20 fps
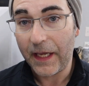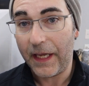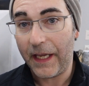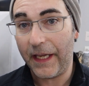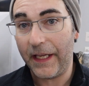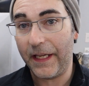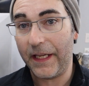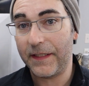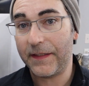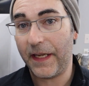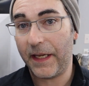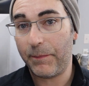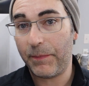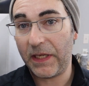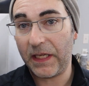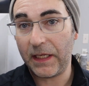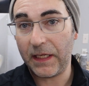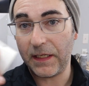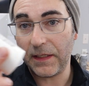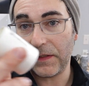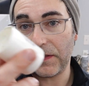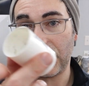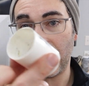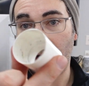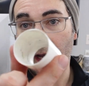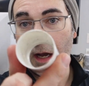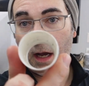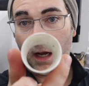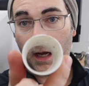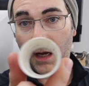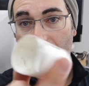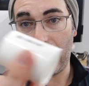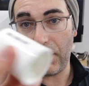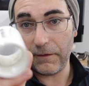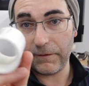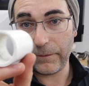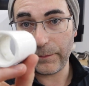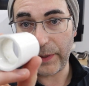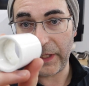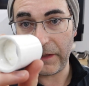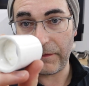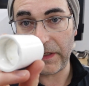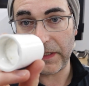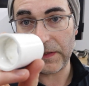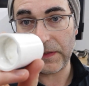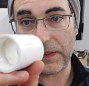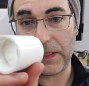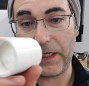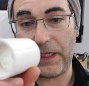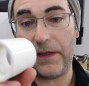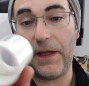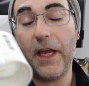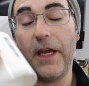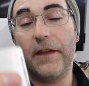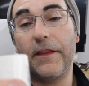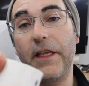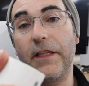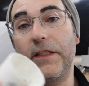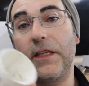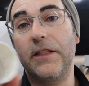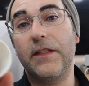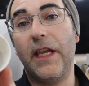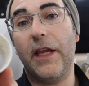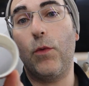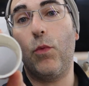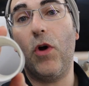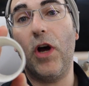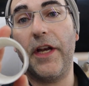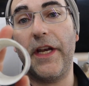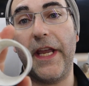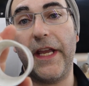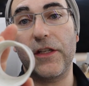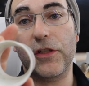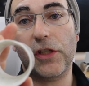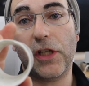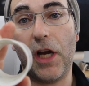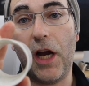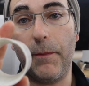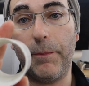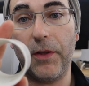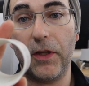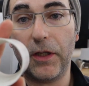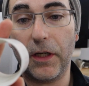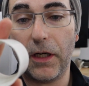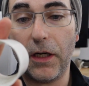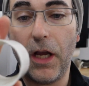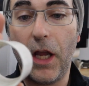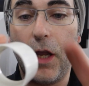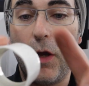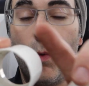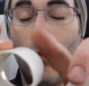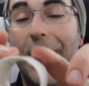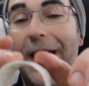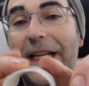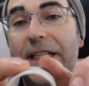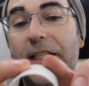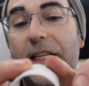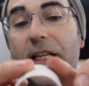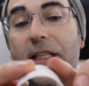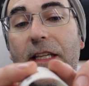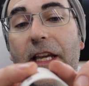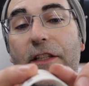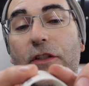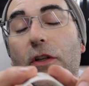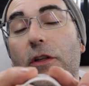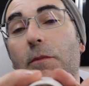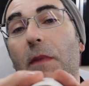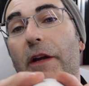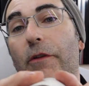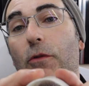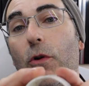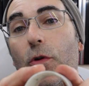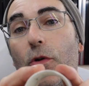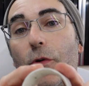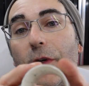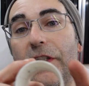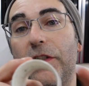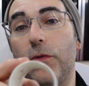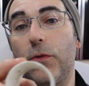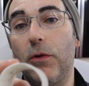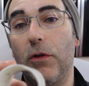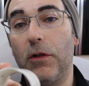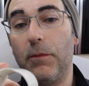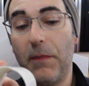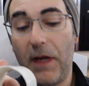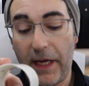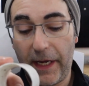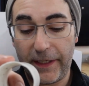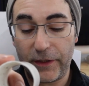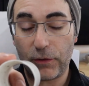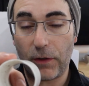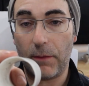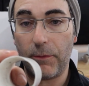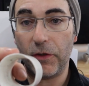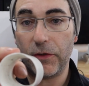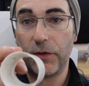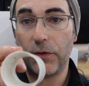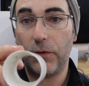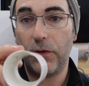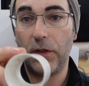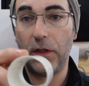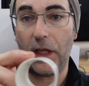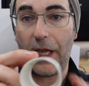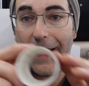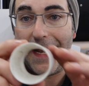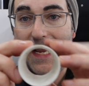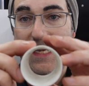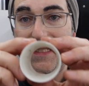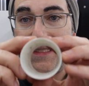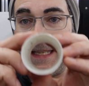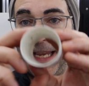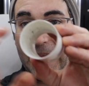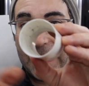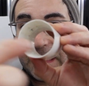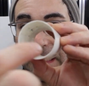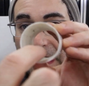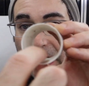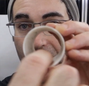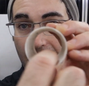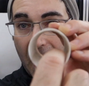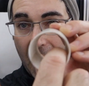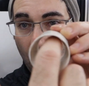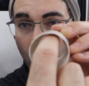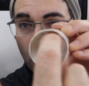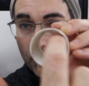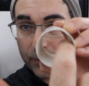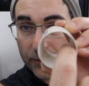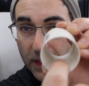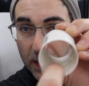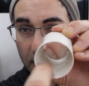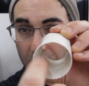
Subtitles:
It is a piece of PVC. This is a 1-inch coupler. What I did is I took my rotary tool, my Dremel tool, and I sanded it out.